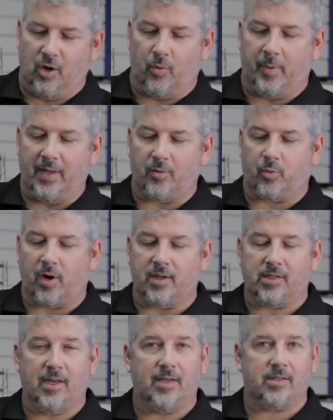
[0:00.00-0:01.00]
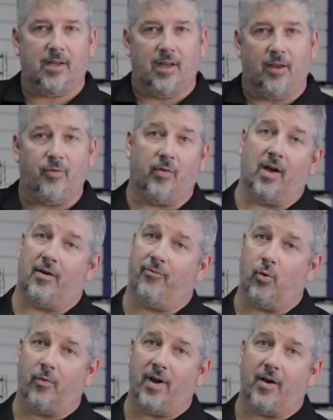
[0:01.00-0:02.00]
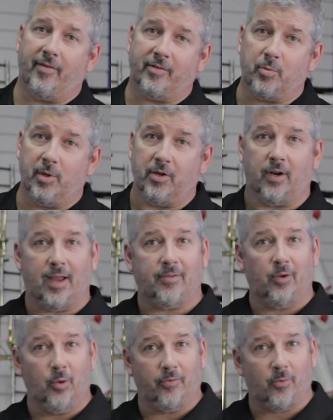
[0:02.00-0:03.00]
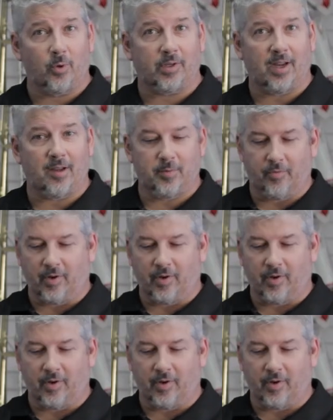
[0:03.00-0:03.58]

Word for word: You repeat the process. If you've got a four valve instrument, you're going to have to do it four times.